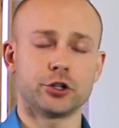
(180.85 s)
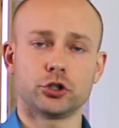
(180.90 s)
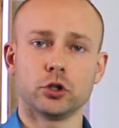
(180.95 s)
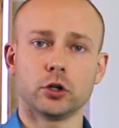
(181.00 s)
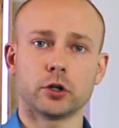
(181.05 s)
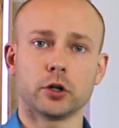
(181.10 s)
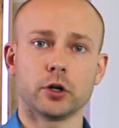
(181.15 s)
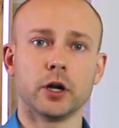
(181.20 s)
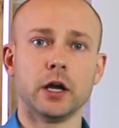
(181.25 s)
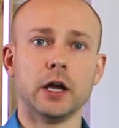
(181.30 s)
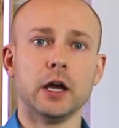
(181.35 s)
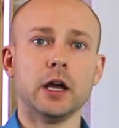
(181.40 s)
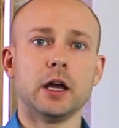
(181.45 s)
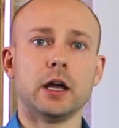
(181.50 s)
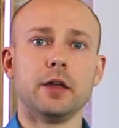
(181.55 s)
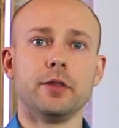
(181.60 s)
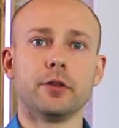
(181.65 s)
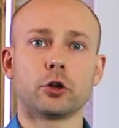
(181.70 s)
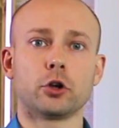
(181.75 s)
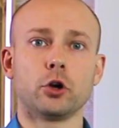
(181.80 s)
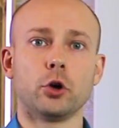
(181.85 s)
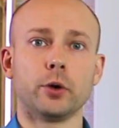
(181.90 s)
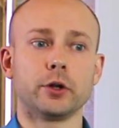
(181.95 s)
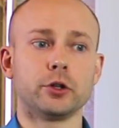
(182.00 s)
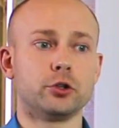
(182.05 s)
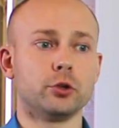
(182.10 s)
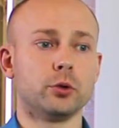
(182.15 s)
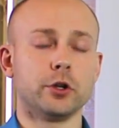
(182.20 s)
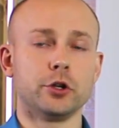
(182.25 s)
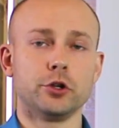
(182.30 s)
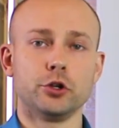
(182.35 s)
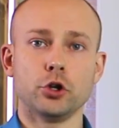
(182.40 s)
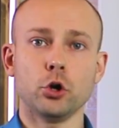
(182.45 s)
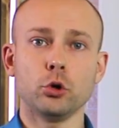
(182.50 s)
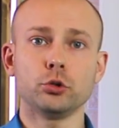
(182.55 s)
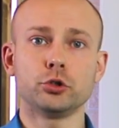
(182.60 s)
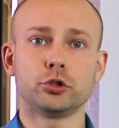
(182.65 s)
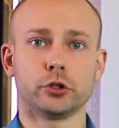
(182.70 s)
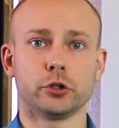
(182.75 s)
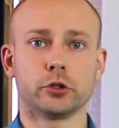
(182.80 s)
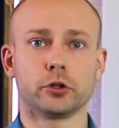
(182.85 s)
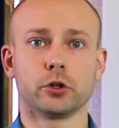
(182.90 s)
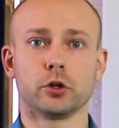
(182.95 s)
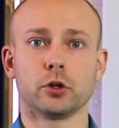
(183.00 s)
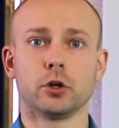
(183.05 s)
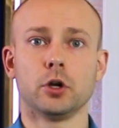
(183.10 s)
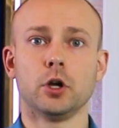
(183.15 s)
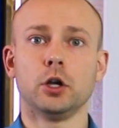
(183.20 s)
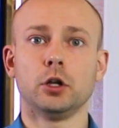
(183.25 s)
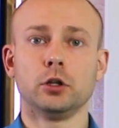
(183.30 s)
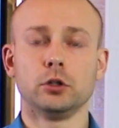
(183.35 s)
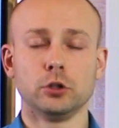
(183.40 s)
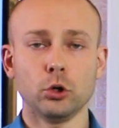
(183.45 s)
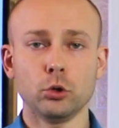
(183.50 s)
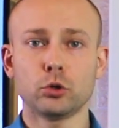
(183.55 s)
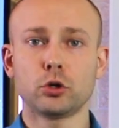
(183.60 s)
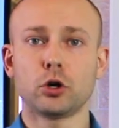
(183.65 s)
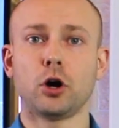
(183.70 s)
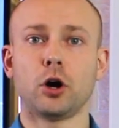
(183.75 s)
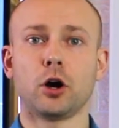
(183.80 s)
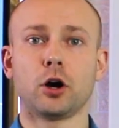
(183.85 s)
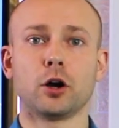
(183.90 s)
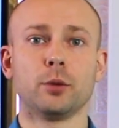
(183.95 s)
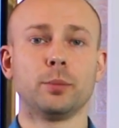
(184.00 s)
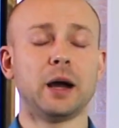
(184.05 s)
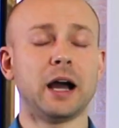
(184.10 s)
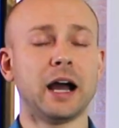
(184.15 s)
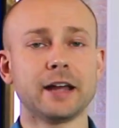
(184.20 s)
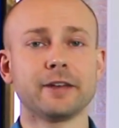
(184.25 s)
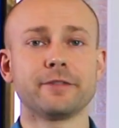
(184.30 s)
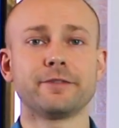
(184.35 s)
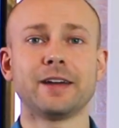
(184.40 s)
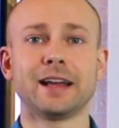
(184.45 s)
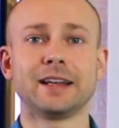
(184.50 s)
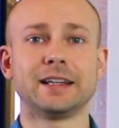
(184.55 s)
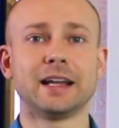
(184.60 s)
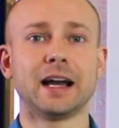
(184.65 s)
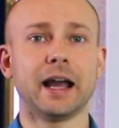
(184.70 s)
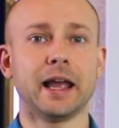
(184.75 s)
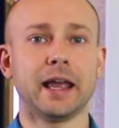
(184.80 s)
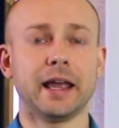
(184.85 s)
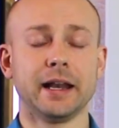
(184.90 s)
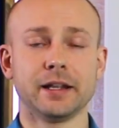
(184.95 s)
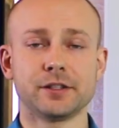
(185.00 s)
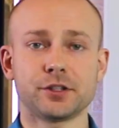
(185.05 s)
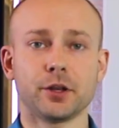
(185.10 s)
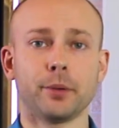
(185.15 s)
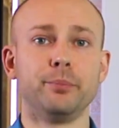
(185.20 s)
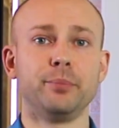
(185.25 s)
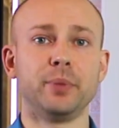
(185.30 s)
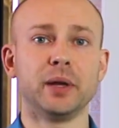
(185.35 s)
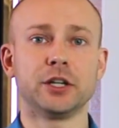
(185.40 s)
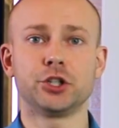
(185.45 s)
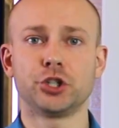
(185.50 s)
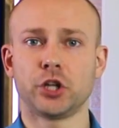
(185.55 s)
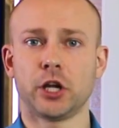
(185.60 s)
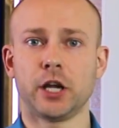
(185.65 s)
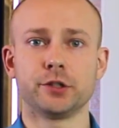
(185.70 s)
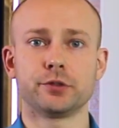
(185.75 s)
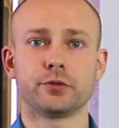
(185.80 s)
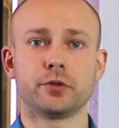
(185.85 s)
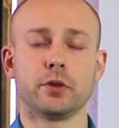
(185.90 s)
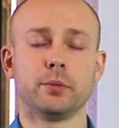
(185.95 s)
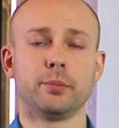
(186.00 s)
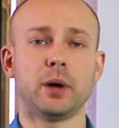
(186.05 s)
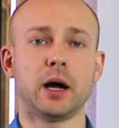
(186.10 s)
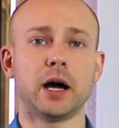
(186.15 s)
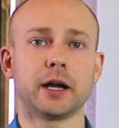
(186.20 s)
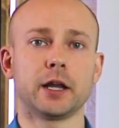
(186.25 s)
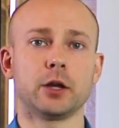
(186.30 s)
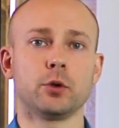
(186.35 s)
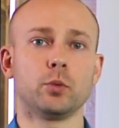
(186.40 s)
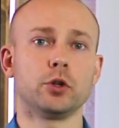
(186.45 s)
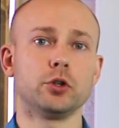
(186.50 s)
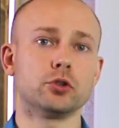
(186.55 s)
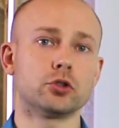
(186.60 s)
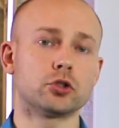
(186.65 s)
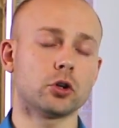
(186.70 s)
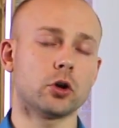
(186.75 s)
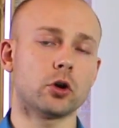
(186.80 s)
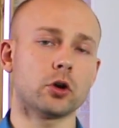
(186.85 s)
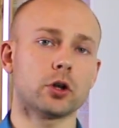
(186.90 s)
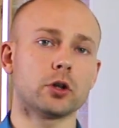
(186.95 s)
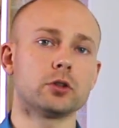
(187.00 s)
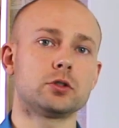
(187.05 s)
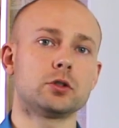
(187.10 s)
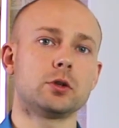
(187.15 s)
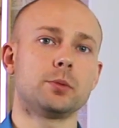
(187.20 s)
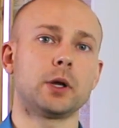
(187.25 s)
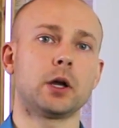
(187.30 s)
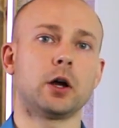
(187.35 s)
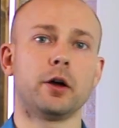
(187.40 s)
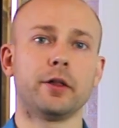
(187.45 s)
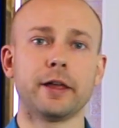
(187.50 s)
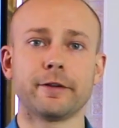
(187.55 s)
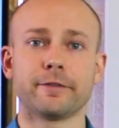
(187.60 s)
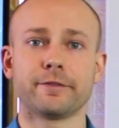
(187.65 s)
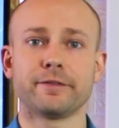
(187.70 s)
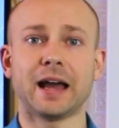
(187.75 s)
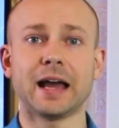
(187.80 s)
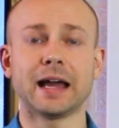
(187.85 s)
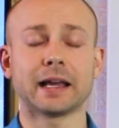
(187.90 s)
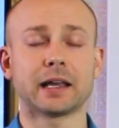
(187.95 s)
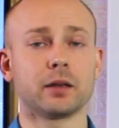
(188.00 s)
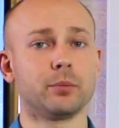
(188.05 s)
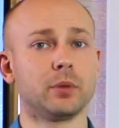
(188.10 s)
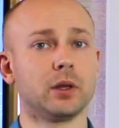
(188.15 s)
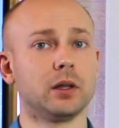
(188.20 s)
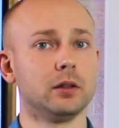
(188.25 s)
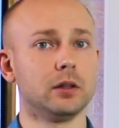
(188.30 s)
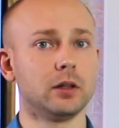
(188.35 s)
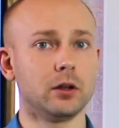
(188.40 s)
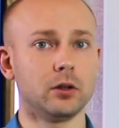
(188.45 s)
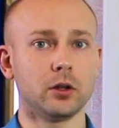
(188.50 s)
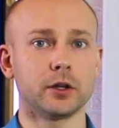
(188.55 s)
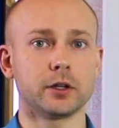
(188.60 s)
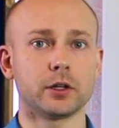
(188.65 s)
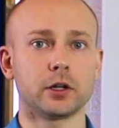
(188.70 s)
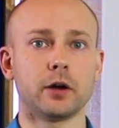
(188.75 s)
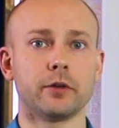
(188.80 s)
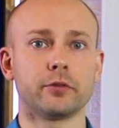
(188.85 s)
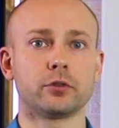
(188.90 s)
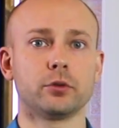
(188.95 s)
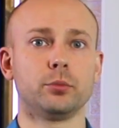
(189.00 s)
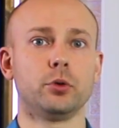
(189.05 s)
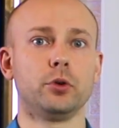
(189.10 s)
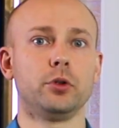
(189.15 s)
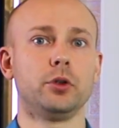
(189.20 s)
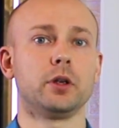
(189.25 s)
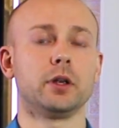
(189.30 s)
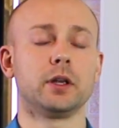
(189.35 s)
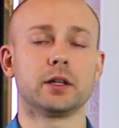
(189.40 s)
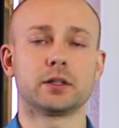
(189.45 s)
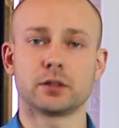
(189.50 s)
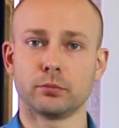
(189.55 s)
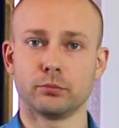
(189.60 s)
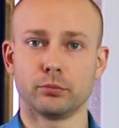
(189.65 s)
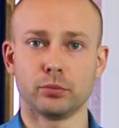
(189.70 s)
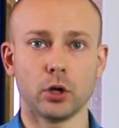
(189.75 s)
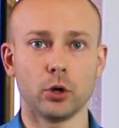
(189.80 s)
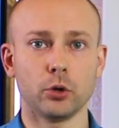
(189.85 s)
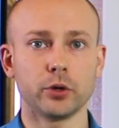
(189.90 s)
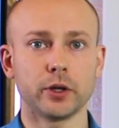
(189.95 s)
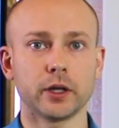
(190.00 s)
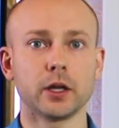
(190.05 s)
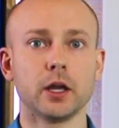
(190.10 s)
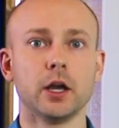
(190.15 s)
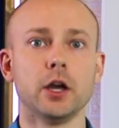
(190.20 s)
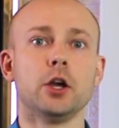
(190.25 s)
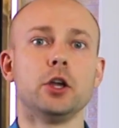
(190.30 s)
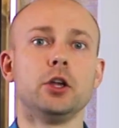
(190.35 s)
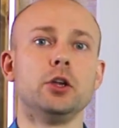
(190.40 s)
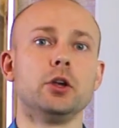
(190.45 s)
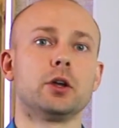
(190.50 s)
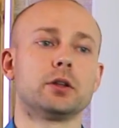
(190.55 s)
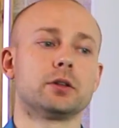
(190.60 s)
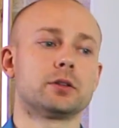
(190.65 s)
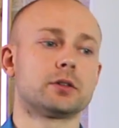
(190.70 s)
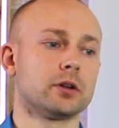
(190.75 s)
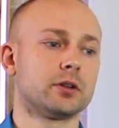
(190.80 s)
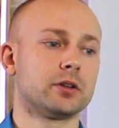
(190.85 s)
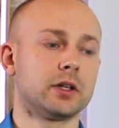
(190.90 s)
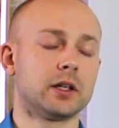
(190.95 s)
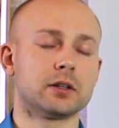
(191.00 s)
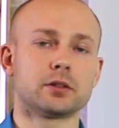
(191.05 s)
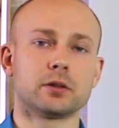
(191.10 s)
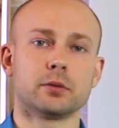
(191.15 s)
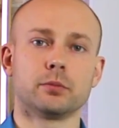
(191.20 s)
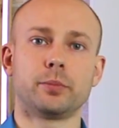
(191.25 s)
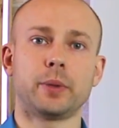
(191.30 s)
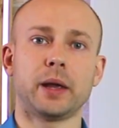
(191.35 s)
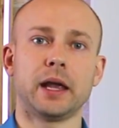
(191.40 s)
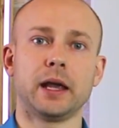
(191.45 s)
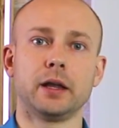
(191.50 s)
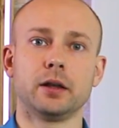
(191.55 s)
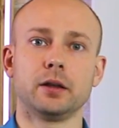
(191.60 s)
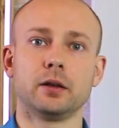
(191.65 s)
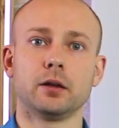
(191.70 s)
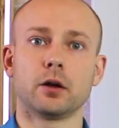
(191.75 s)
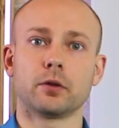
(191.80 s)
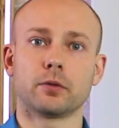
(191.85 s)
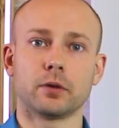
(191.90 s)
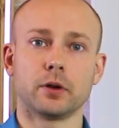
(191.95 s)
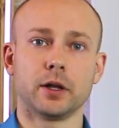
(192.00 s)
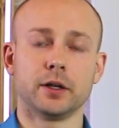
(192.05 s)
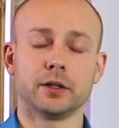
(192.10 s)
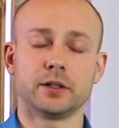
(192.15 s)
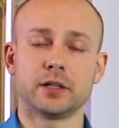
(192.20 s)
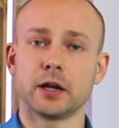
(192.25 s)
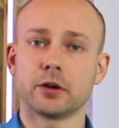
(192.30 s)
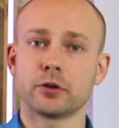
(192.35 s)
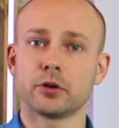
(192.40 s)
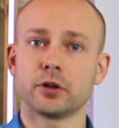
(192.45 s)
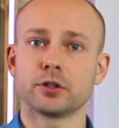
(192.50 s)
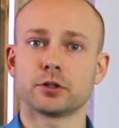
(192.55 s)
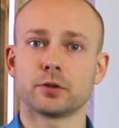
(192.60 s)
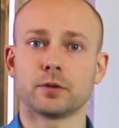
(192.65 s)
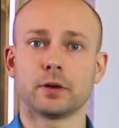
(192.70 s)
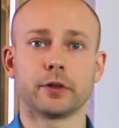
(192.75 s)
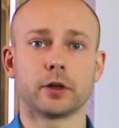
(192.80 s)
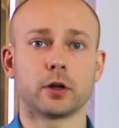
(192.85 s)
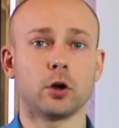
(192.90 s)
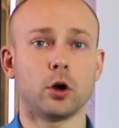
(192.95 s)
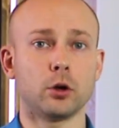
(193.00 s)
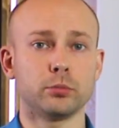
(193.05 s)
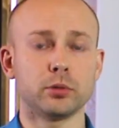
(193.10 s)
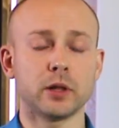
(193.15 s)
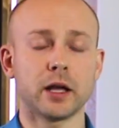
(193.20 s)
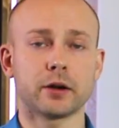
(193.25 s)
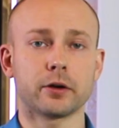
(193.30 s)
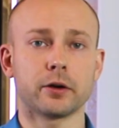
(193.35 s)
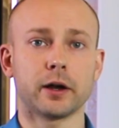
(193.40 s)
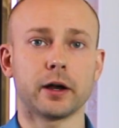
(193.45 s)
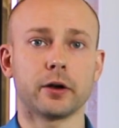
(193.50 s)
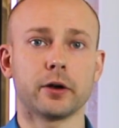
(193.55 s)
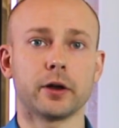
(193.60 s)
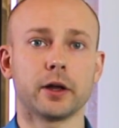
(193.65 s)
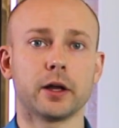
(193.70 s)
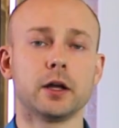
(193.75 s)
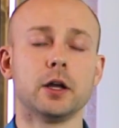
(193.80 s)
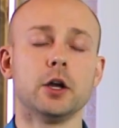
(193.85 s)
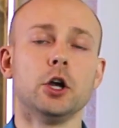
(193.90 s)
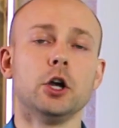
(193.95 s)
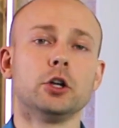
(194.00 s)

sugar, and they're going to a no sugar low carb, high fat diet, and it's a big change for the body. When you start consuming all that fat, it can be a little uncomfortable. You can get some bloating, you can start to get some pain and, tenderness around the gallbladder area.